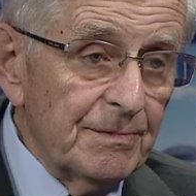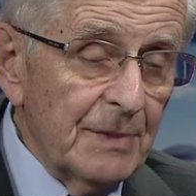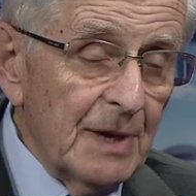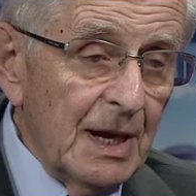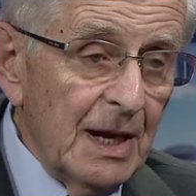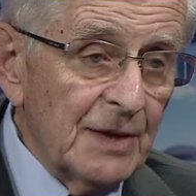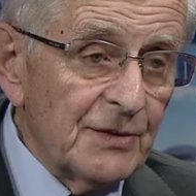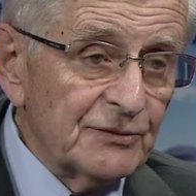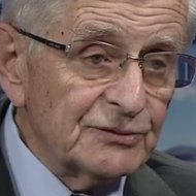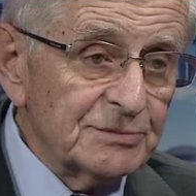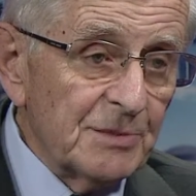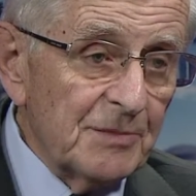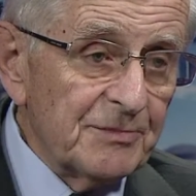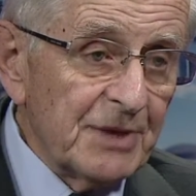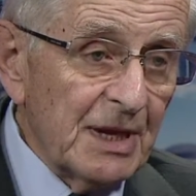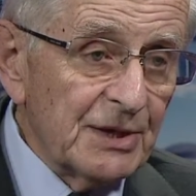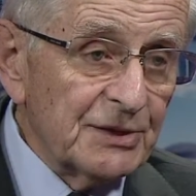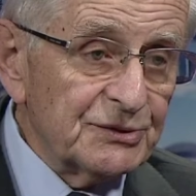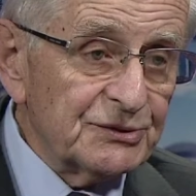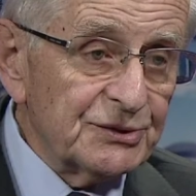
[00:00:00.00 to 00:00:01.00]
either from a
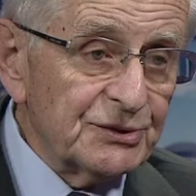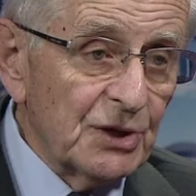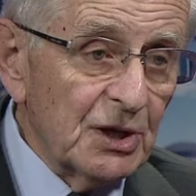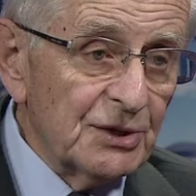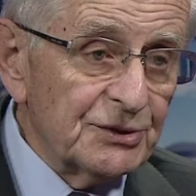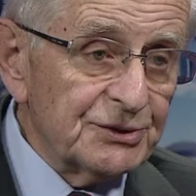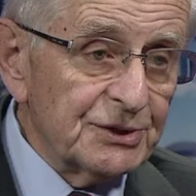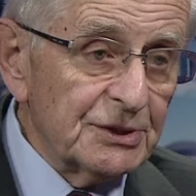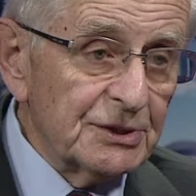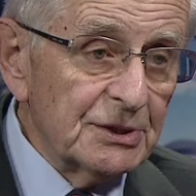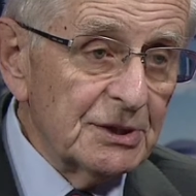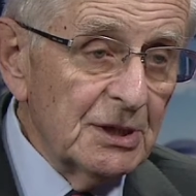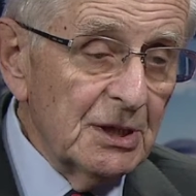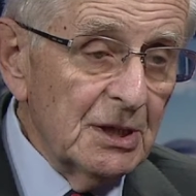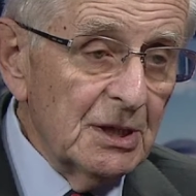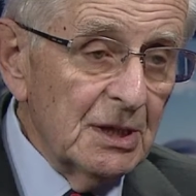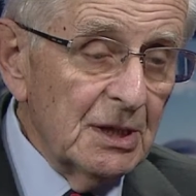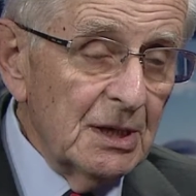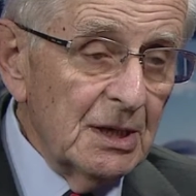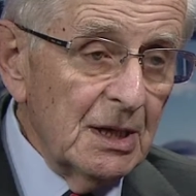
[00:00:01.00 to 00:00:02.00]
piano sonata,
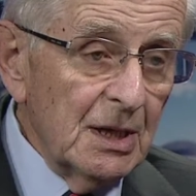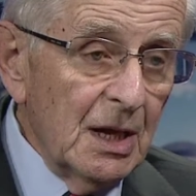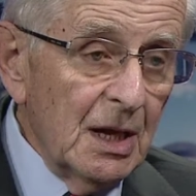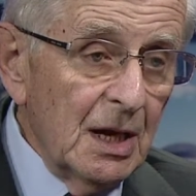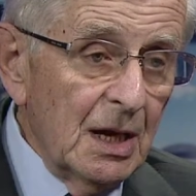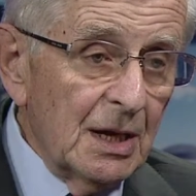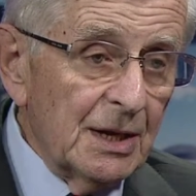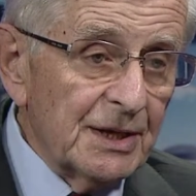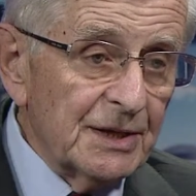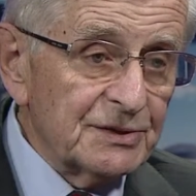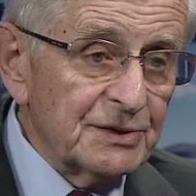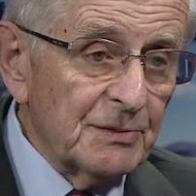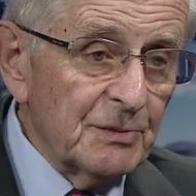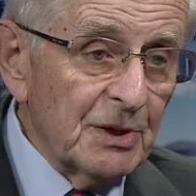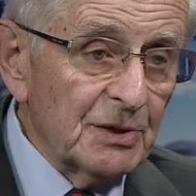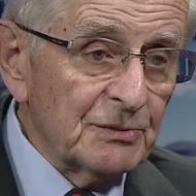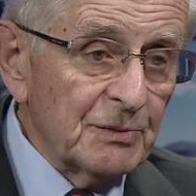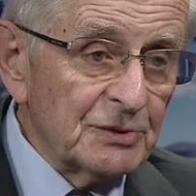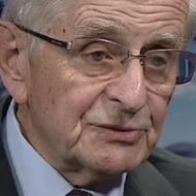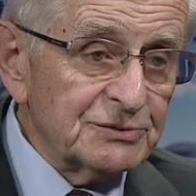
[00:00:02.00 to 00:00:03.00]
from
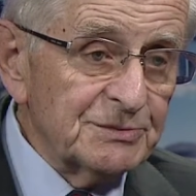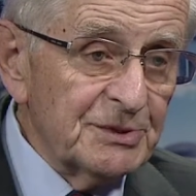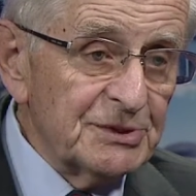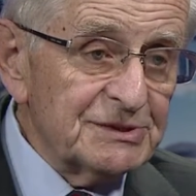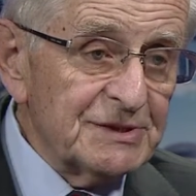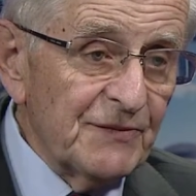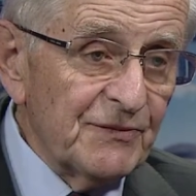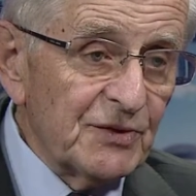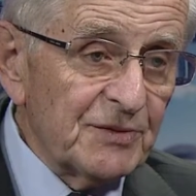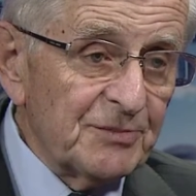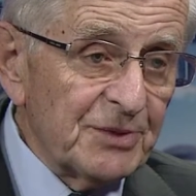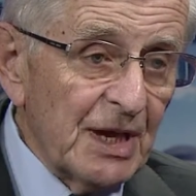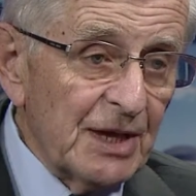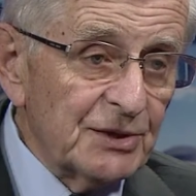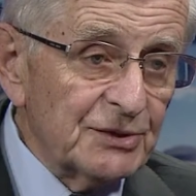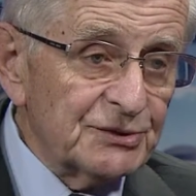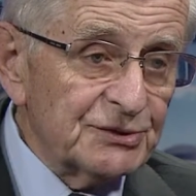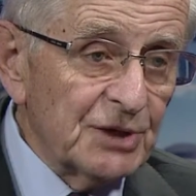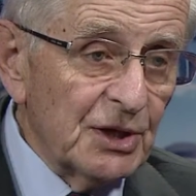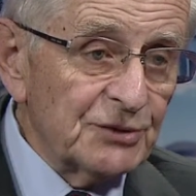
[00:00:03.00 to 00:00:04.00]
his 7th
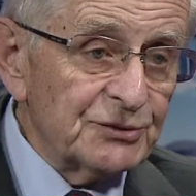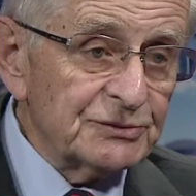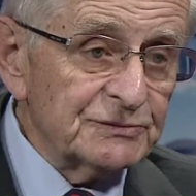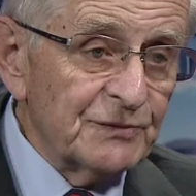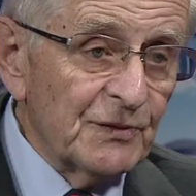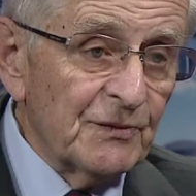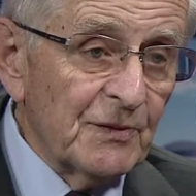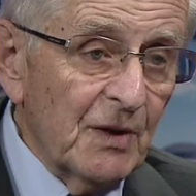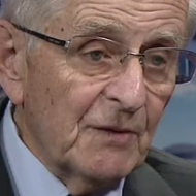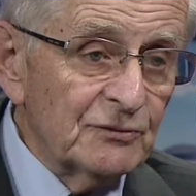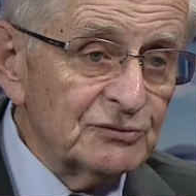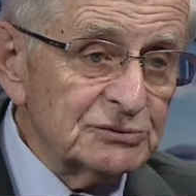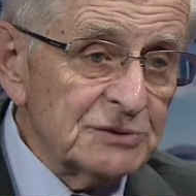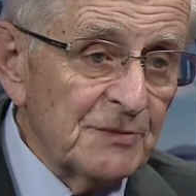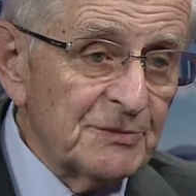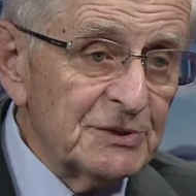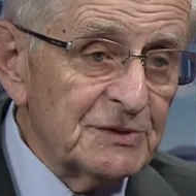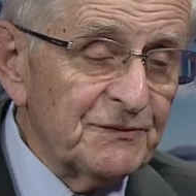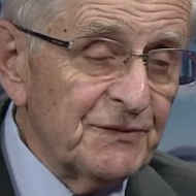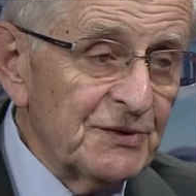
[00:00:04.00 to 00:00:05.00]
piano sonata and
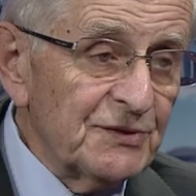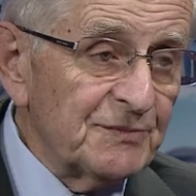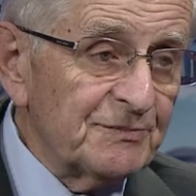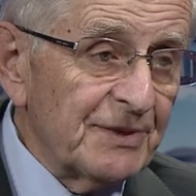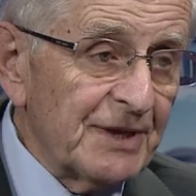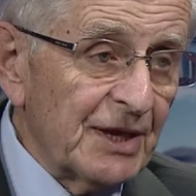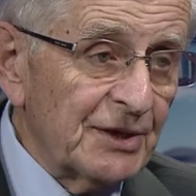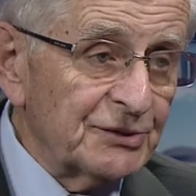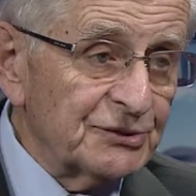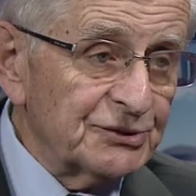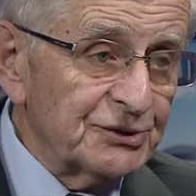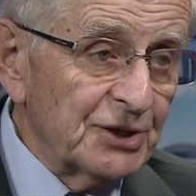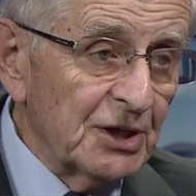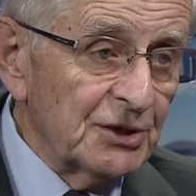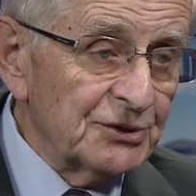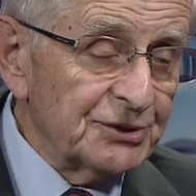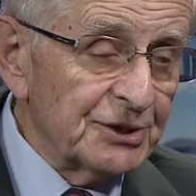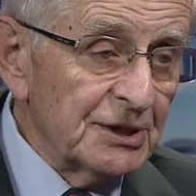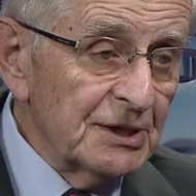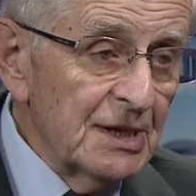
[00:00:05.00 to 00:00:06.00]
from his 5th piano
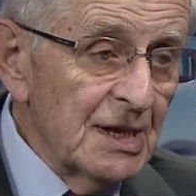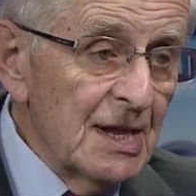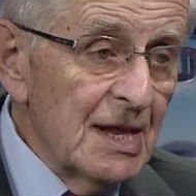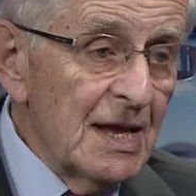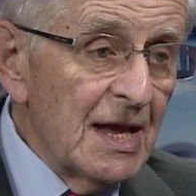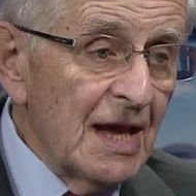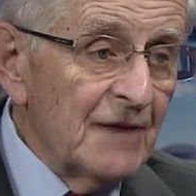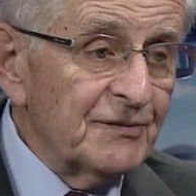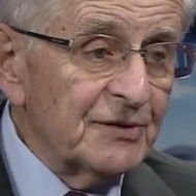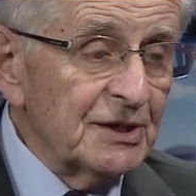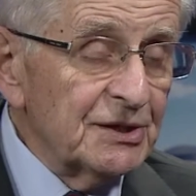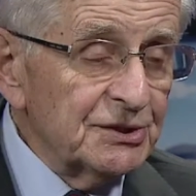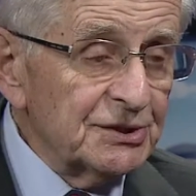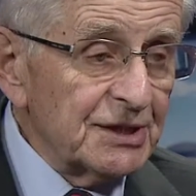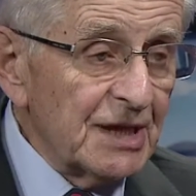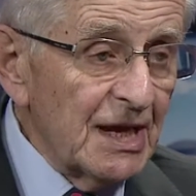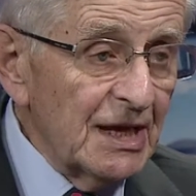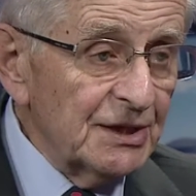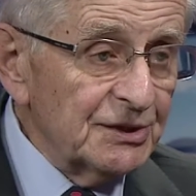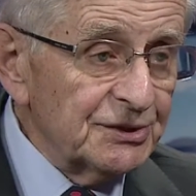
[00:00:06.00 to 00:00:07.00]
sonata, having
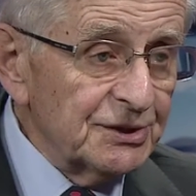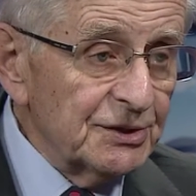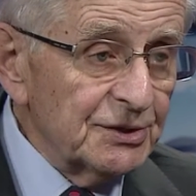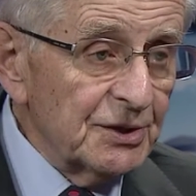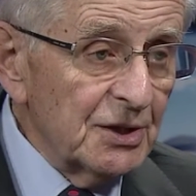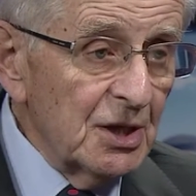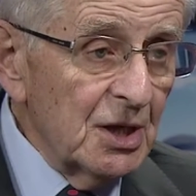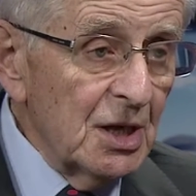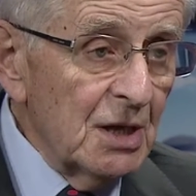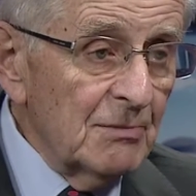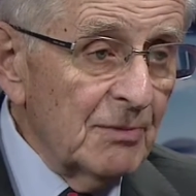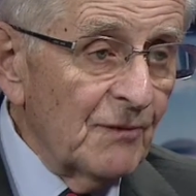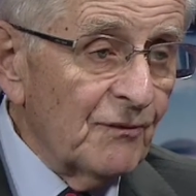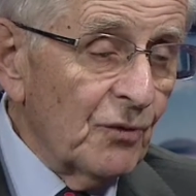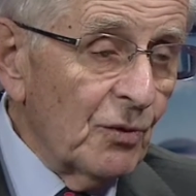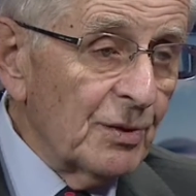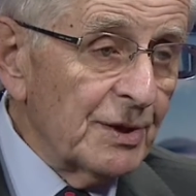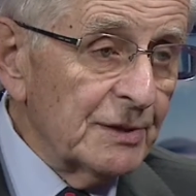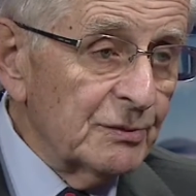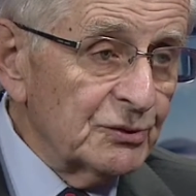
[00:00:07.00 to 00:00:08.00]
indicated
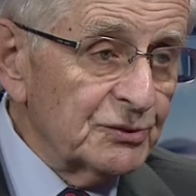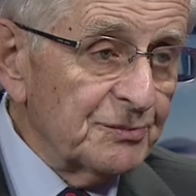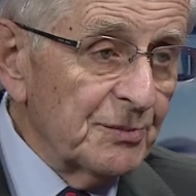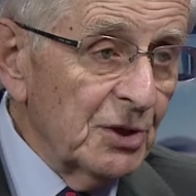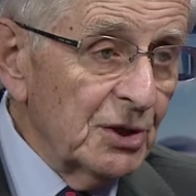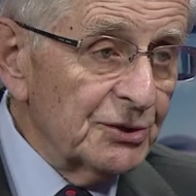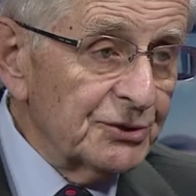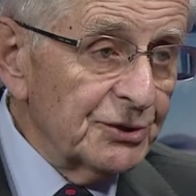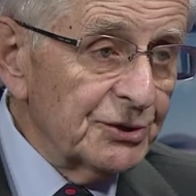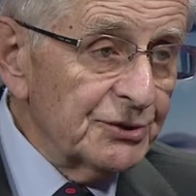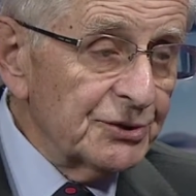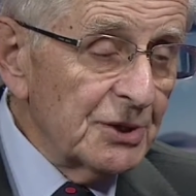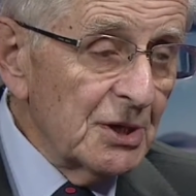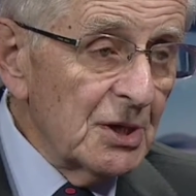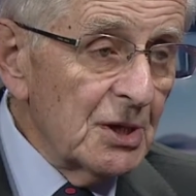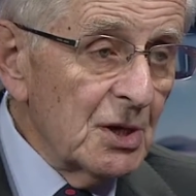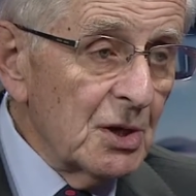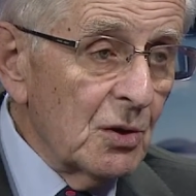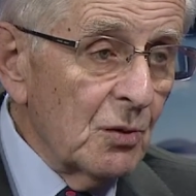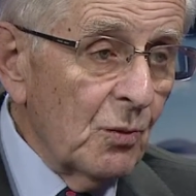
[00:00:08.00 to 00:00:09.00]
before he was murdered
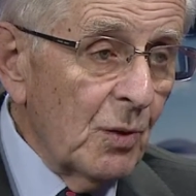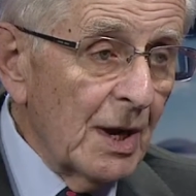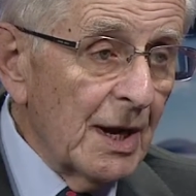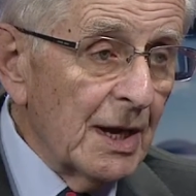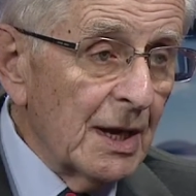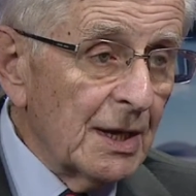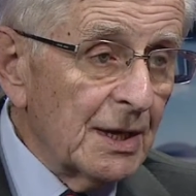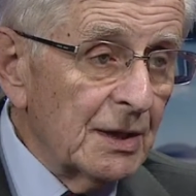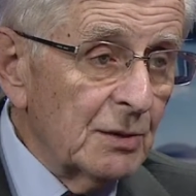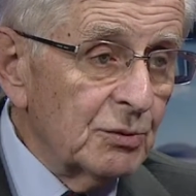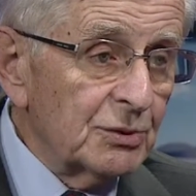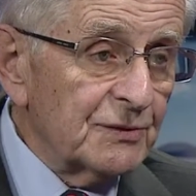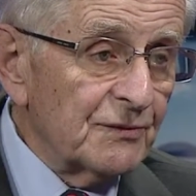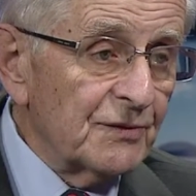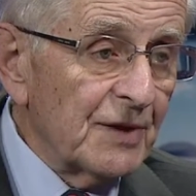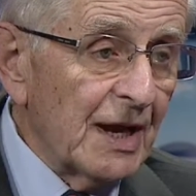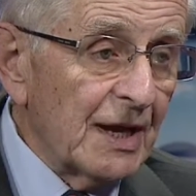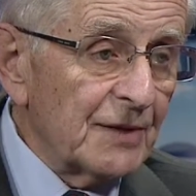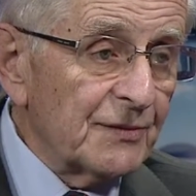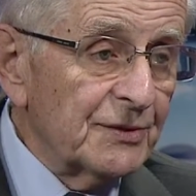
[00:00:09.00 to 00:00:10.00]
where he would have
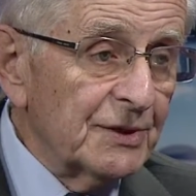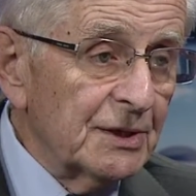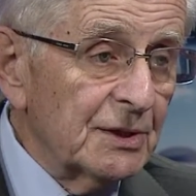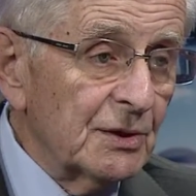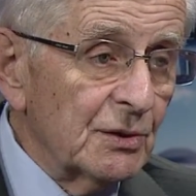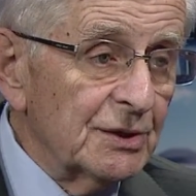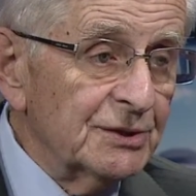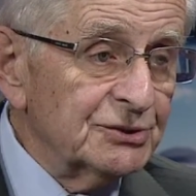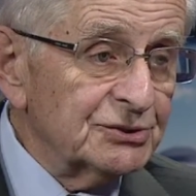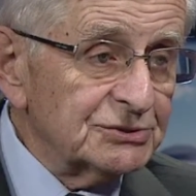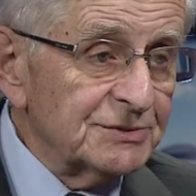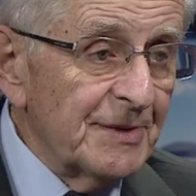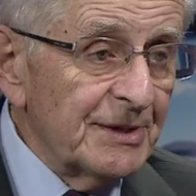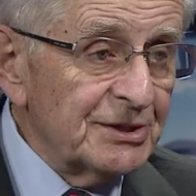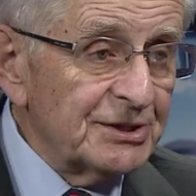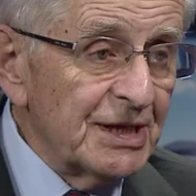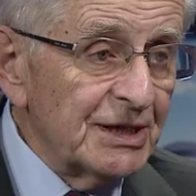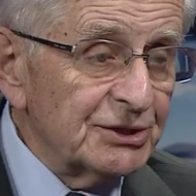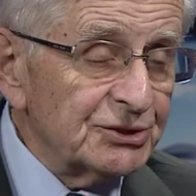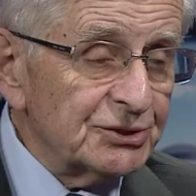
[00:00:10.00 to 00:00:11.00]
liked the
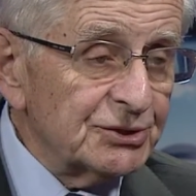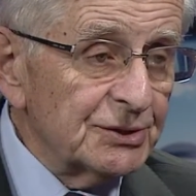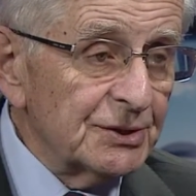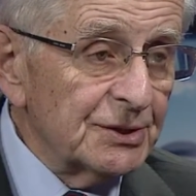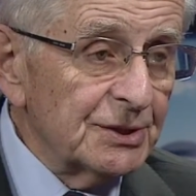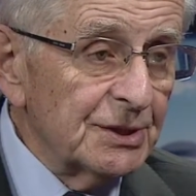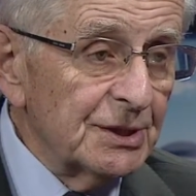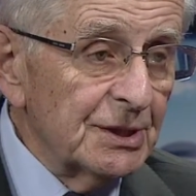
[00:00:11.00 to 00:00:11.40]
instrumentation.